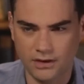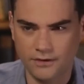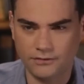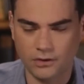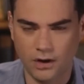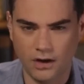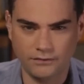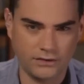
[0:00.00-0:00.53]

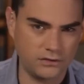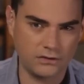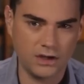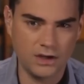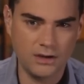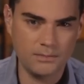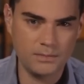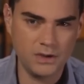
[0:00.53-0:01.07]
left office
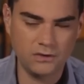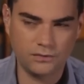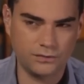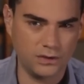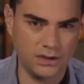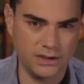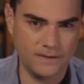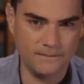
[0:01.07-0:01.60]

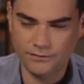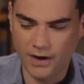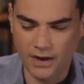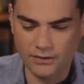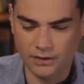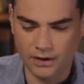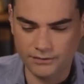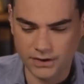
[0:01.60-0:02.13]
peacefully. The
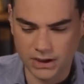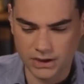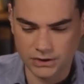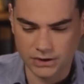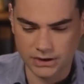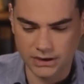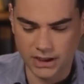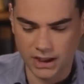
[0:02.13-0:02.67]
father of the
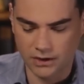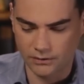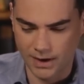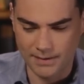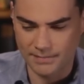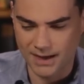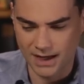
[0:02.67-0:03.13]
country, a great